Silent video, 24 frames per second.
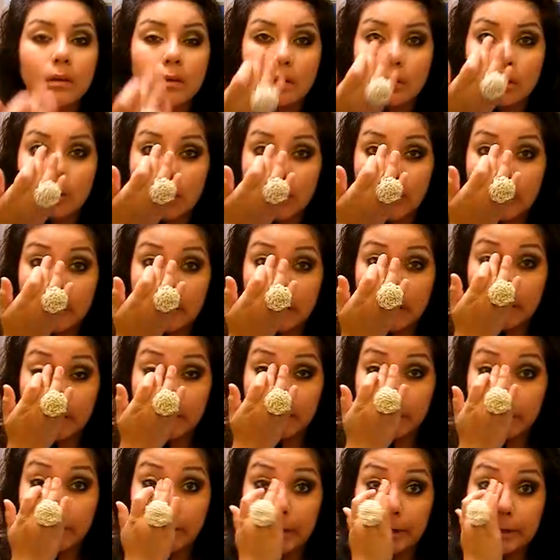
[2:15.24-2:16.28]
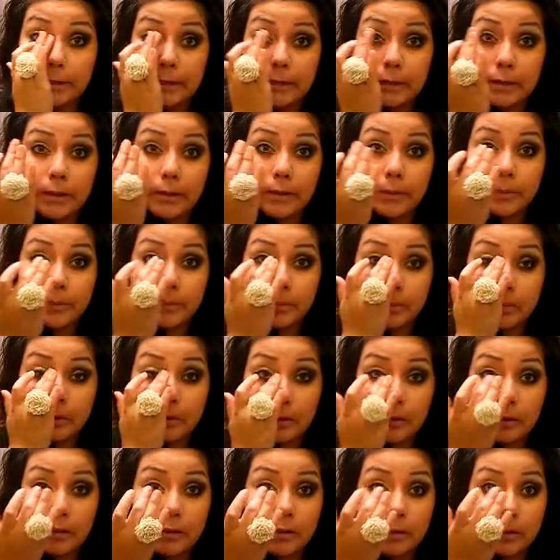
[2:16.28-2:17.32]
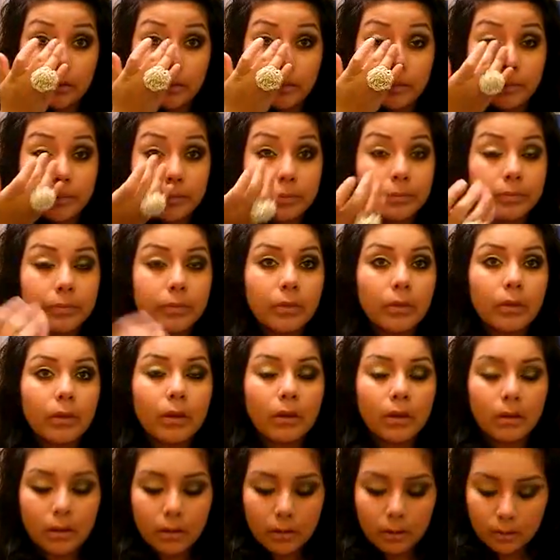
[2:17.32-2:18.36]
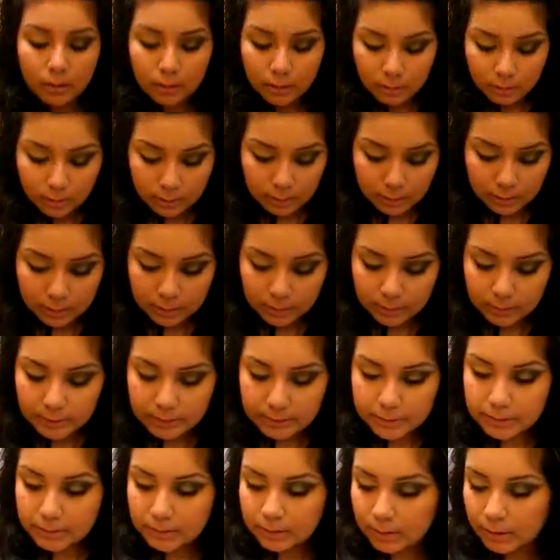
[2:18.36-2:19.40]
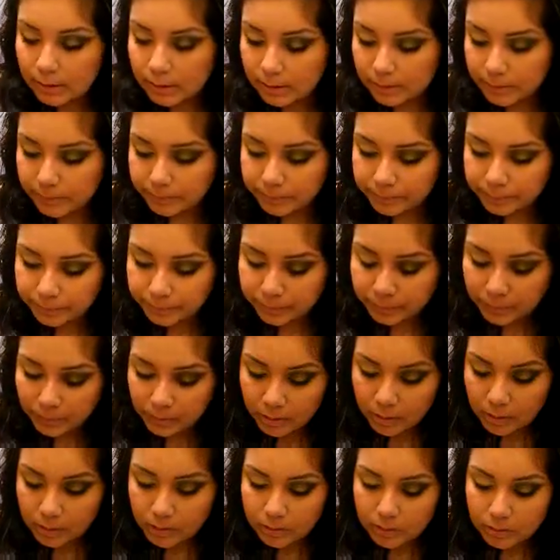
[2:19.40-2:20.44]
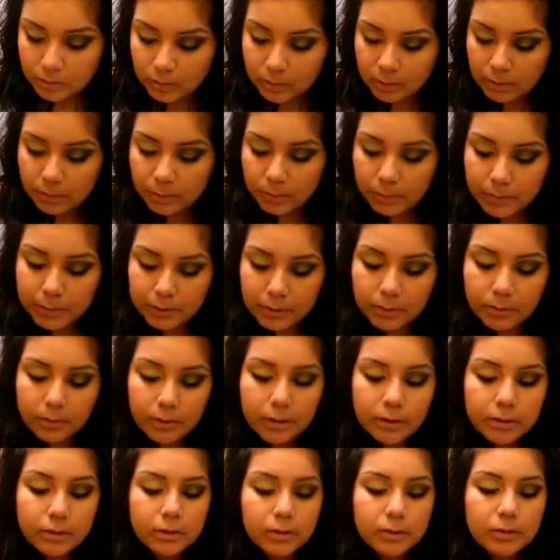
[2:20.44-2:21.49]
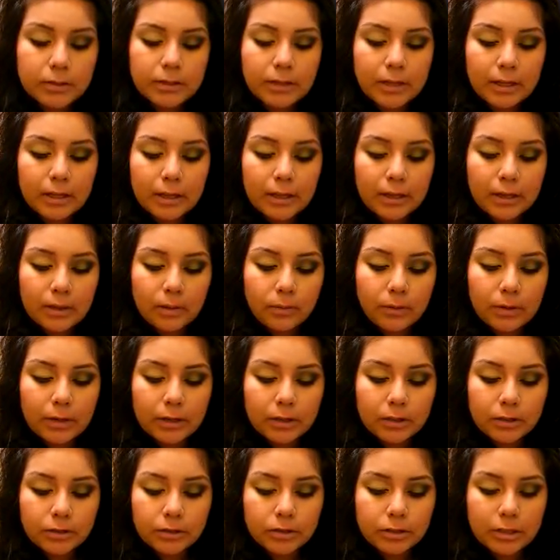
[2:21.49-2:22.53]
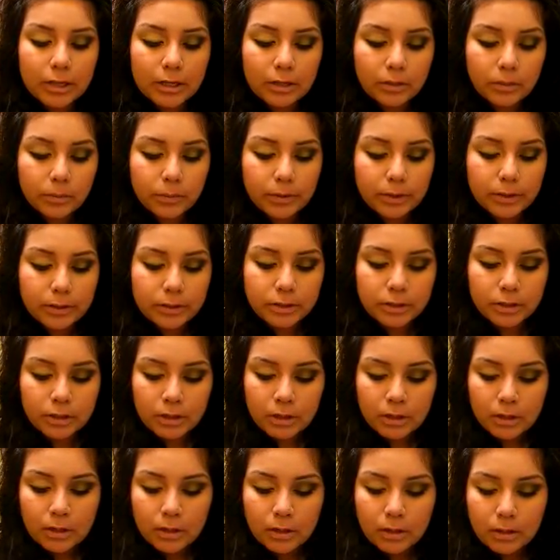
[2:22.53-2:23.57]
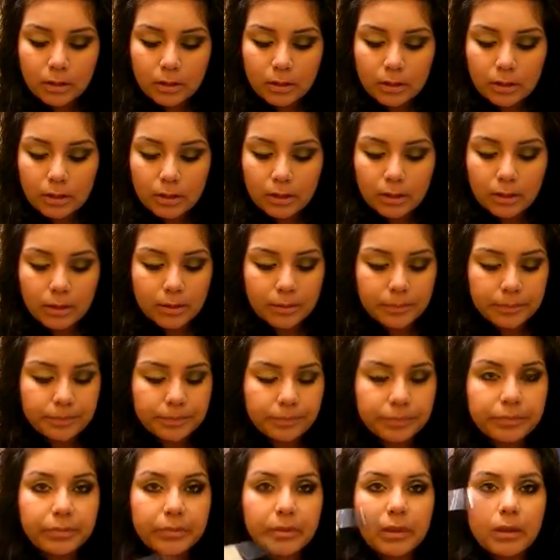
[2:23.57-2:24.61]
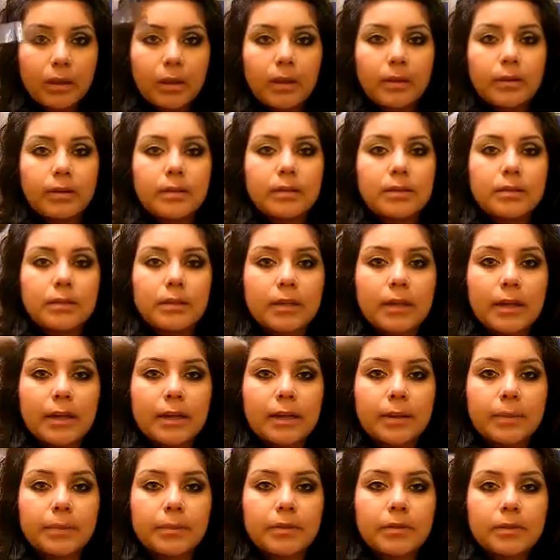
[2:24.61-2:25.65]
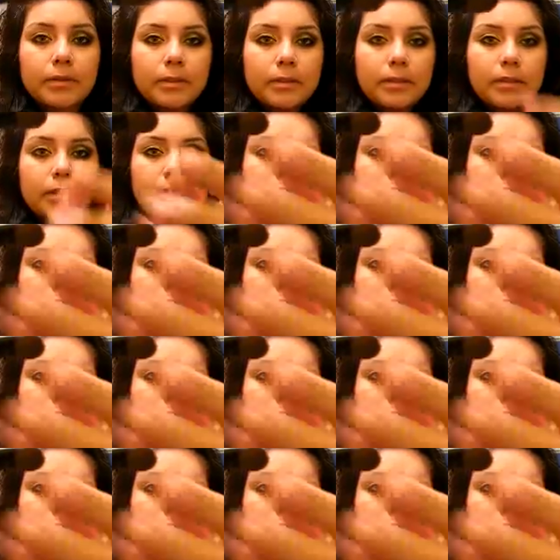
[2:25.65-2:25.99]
And they'll kind of like brighten it up a little. Anyways, so then what we're going to want to do is get like a regular shadow brush. This is the kind I'm using.